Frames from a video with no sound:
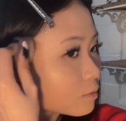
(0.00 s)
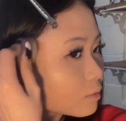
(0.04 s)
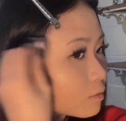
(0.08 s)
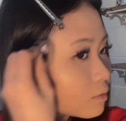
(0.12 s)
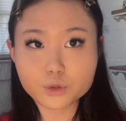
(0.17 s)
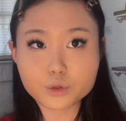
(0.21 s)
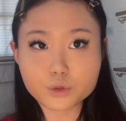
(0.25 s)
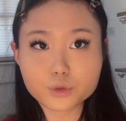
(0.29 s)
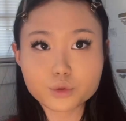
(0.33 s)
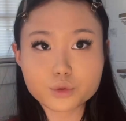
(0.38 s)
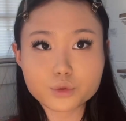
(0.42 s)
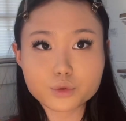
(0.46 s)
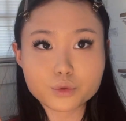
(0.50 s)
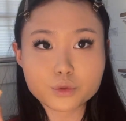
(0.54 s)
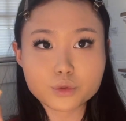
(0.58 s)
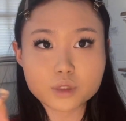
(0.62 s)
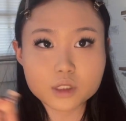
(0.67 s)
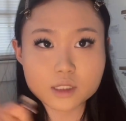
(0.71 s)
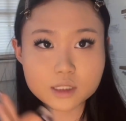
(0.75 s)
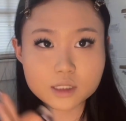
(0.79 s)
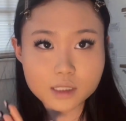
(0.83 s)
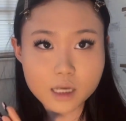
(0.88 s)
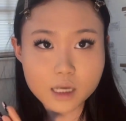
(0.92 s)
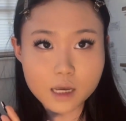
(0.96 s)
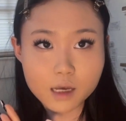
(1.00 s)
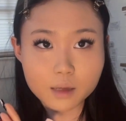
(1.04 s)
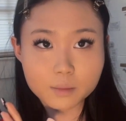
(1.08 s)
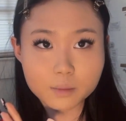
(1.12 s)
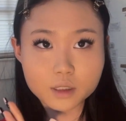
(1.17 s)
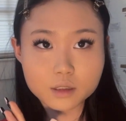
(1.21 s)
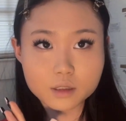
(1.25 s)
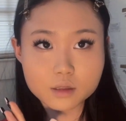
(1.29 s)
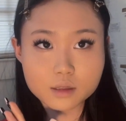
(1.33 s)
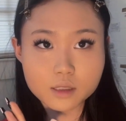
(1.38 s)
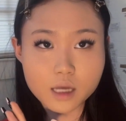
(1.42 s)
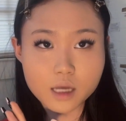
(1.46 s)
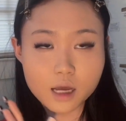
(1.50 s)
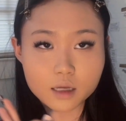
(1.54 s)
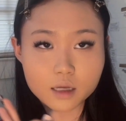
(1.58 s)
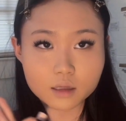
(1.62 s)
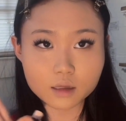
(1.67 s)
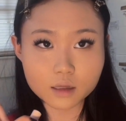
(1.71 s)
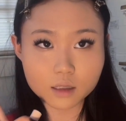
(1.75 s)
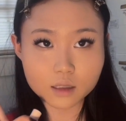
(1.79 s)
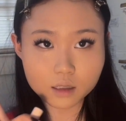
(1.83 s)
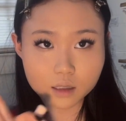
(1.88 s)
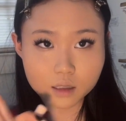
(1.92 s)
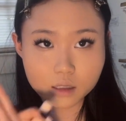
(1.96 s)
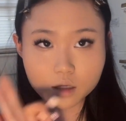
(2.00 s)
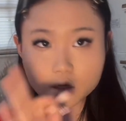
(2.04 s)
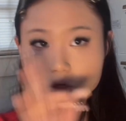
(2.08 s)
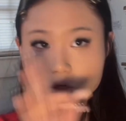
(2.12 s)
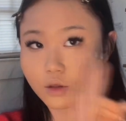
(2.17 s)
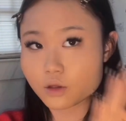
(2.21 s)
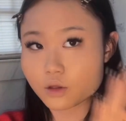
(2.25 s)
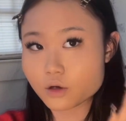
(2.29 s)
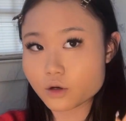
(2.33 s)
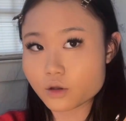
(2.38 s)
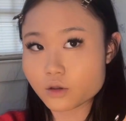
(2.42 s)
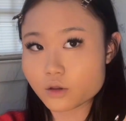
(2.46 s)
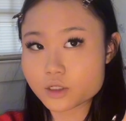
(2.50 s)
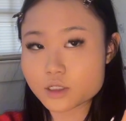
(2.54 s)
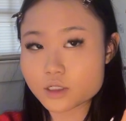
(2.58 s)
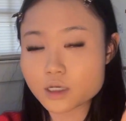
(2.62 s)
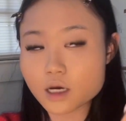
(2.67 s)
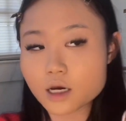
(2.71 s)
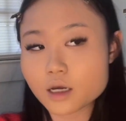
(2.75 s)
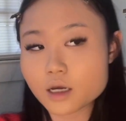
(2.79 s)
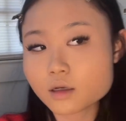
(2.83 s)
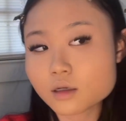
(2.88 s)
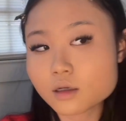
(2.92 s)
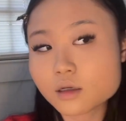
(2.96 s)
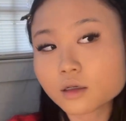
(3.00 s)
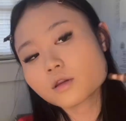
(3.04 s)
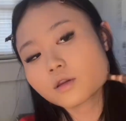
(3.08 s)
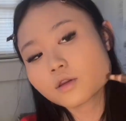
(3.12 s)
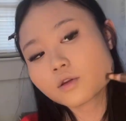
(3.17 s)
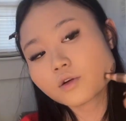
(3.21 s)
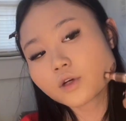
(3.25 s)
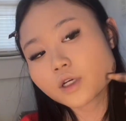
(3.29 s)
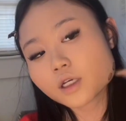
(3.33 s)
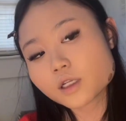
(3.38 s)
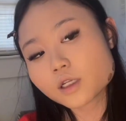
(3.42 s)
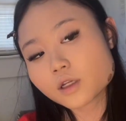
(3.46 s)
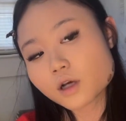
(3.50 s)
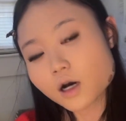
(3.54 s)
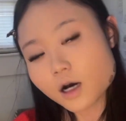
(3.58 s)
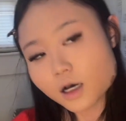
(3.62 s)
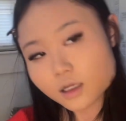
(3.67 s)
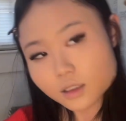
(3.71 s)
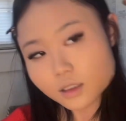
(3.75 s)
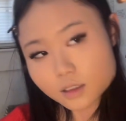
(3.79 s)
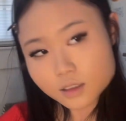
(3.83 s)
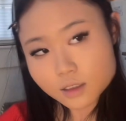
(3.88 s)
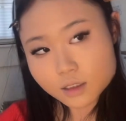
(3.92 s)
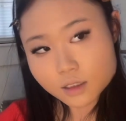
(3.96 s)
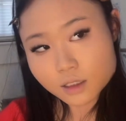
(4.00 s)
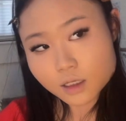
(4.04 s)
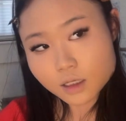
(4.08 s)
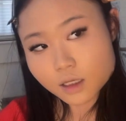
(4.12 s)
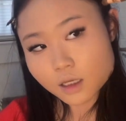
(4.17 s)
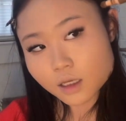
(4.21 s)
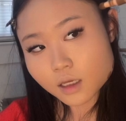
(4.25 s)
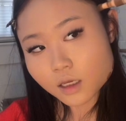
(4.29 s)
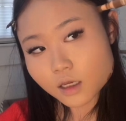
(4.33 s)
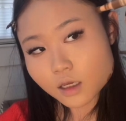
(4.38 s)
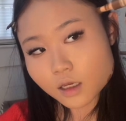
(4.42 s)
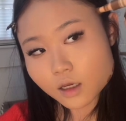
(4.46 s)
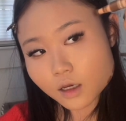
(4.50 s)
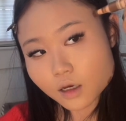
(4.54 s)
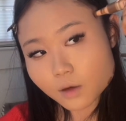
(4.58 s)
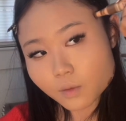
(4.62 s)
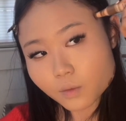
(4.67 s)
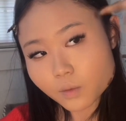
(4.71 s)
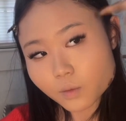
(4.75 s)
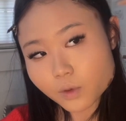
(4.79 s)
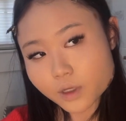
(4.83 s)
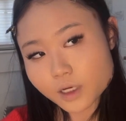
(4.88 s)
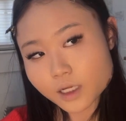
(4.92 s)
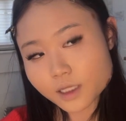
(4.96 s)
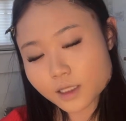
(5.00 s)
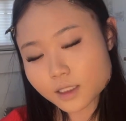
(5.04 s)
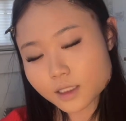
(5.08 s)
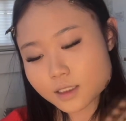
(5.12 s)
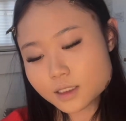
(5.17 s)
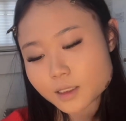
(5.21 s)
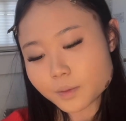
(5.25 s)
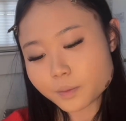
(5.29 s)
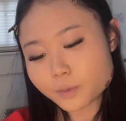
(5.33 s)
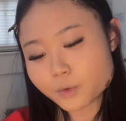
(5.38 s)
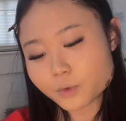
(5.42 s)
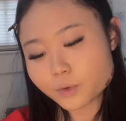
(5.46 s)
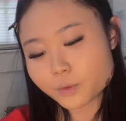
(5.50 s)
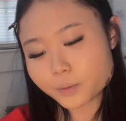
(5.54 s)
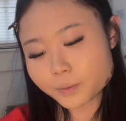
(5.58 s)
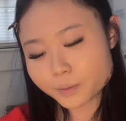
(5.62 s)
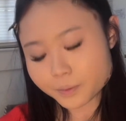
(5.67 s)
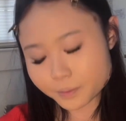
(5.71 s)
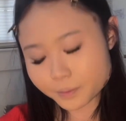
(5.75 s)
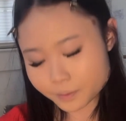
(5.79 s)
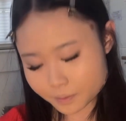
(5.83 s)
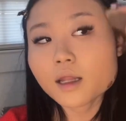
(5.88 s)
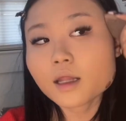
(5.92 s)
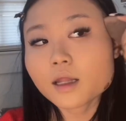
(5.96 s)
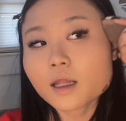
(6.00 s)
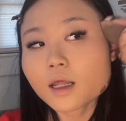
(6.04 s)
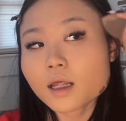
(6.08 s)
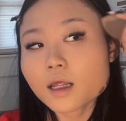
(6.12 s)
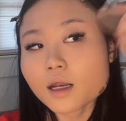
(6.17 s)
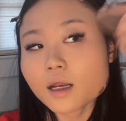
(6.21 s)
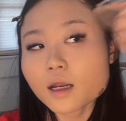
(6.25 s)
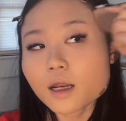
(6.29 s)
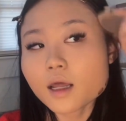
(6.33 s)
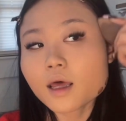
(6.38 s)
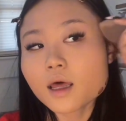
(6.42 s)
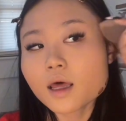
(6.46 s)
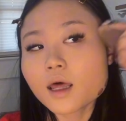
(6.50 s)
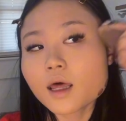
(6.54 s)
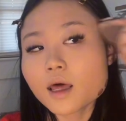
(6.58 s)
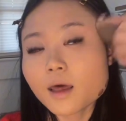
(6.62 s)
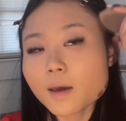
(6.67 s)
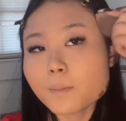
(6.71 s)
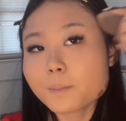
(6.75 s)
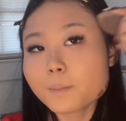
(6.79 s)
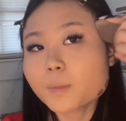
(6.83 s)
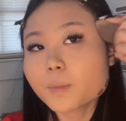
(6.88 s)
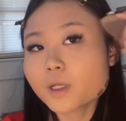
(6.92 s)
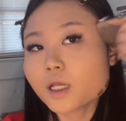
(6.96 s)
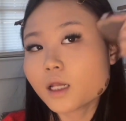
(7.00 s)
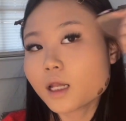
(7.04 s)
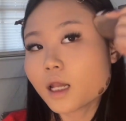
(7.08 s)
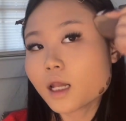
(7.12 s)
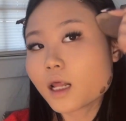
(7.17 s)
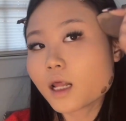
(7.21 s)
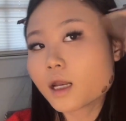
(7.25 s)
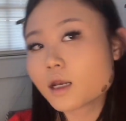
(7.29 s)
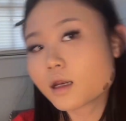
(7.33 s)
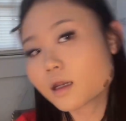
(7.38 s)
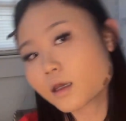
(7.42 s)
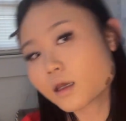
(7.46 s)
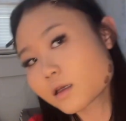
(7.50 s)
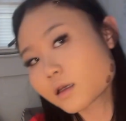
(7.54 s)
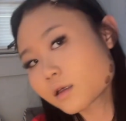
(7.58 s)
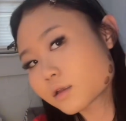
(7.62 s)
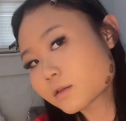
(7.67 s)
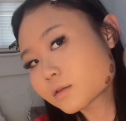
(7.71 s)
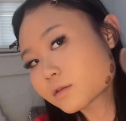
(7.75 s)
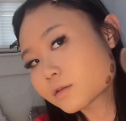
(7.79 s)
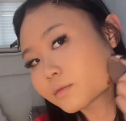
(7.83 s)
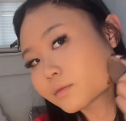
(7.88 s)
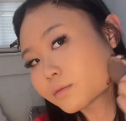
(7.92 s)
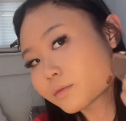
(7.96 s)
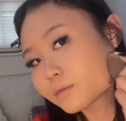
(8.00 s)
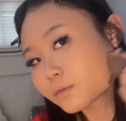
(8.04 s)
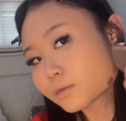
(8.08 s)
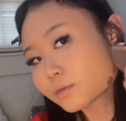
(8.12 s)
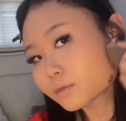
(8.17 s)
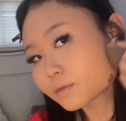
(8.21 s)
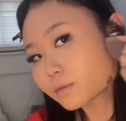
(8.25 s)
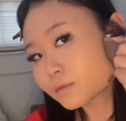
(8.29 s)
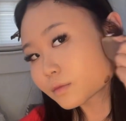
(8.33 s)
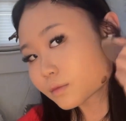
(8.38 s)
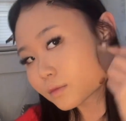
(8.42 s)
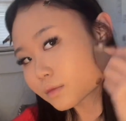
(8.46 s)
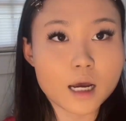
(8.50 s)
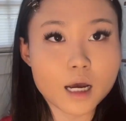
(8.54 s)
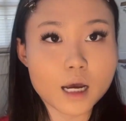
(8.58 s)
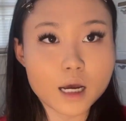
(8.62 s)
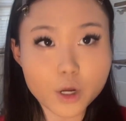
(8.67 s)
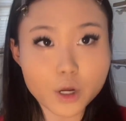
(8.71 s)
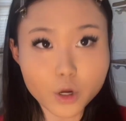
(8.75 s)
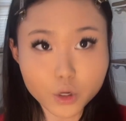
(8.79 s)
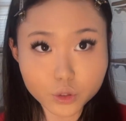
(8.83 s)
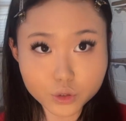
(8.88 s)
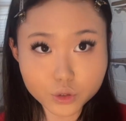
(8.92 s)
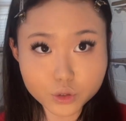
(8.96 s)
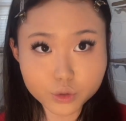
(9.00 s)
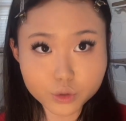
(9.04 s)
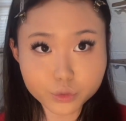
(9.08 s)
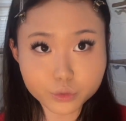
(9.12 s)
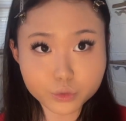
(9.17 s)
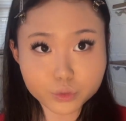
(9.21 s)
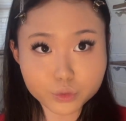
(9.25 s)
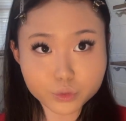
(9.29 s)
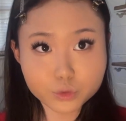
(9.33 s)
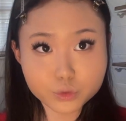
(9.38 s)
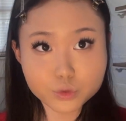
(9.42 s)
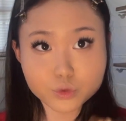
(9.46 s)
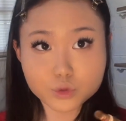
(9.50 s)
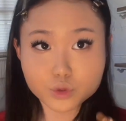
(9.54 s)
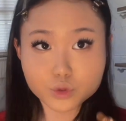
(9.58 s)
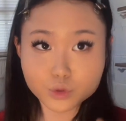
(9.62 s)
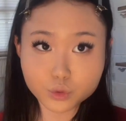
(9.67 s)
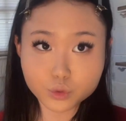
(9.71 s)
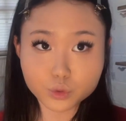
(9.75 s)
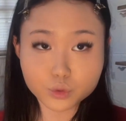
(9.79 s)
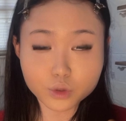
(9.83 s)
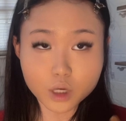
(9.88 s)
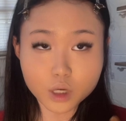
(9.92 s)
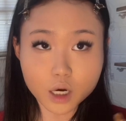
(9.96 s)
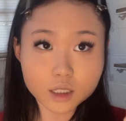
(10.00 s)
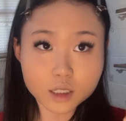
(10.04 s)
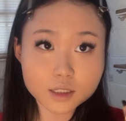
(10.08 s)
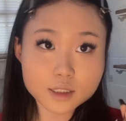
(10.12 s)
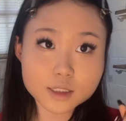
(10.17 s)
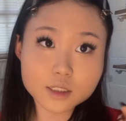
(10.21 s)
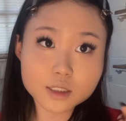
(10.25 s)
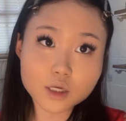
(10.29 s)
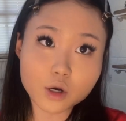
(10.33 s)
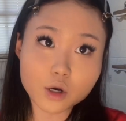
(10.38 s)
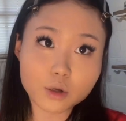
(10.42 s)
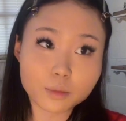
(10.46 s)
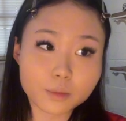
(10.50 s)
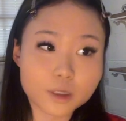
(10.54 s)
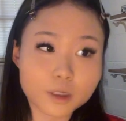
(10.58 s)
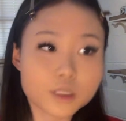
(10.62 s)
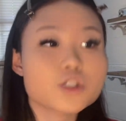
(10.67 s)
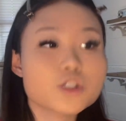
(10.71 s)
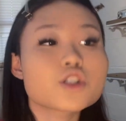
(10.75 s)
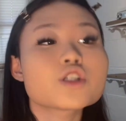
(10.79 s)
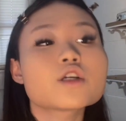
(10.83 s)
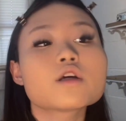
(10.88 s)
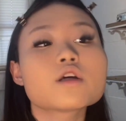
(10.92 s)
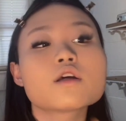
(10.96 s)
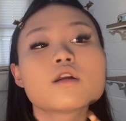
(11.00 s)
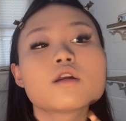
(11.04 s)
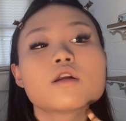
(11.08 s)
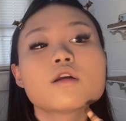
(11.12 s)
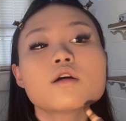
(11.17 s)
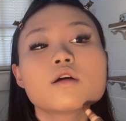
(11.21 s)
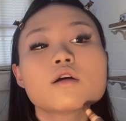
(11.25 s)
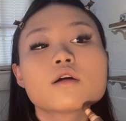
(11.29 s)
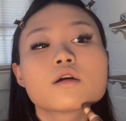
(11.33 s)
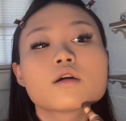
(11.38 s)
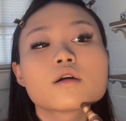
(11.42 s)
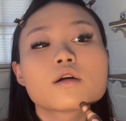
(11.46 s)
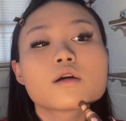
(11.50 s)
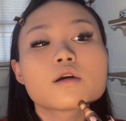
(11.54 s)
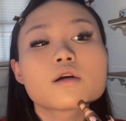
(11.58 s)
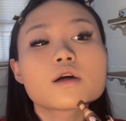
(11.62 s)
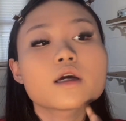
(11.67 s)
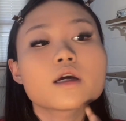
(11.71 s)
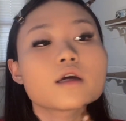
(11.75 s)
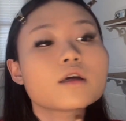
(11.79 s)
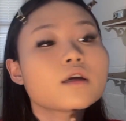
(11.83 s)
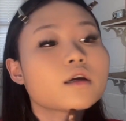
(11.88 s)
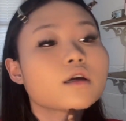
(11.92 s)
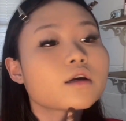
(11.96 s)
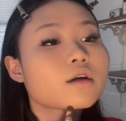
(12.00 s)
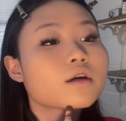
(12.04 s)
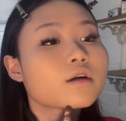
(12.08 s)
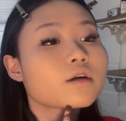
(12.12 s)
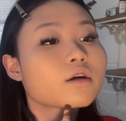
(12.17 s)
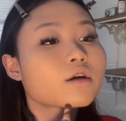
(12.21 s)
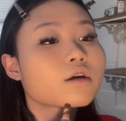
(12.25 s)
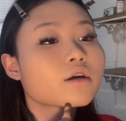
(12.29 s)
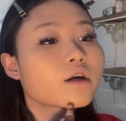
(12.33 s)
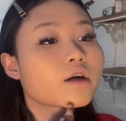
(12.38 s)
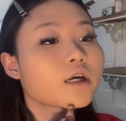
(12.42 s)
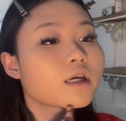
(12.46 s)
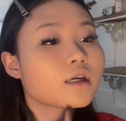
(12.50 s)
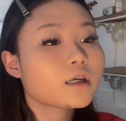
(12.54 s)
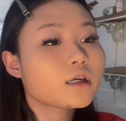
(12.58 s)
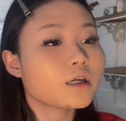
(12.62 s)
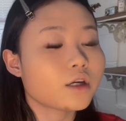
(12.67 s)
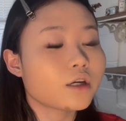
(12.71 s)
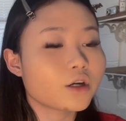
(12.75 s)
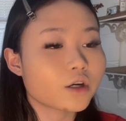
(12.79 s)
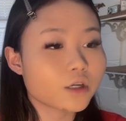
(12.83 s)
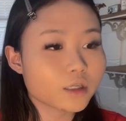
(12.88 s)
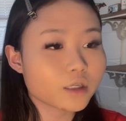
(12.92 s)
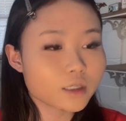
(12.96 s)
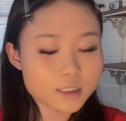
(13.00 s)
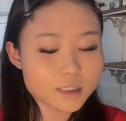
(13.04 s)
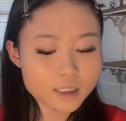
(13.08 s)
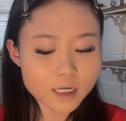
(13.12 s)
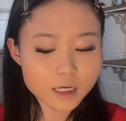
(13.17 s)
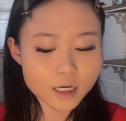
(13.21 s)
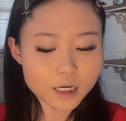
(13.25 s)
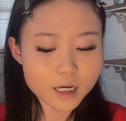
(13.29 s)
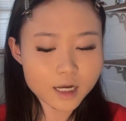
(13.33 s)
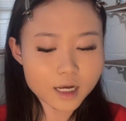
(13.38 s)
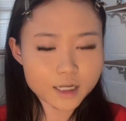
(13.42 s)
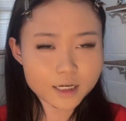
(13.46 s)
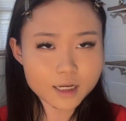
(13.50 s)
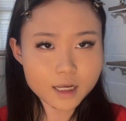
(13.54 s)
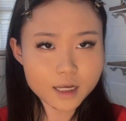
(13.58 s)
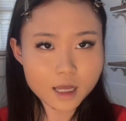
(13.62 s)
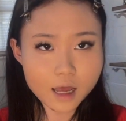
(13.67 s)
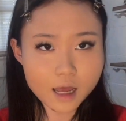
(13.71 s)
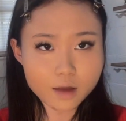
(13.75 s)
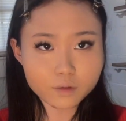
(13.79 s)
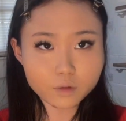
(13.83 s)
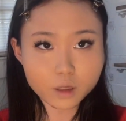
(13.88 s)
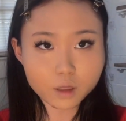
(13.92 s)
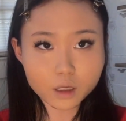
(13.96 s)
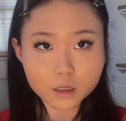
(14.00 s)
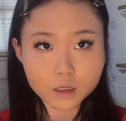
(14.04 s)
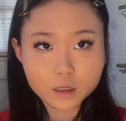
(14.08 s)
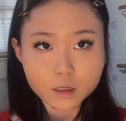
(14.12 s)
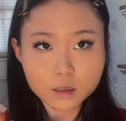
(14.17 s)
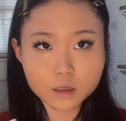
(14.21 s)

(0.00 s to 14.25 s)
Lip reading: You do the same exact thing on the other side. 3 dots, 1 at the temple, and then blend. I also do 2 dots on the chin, right here, because I kind of have like,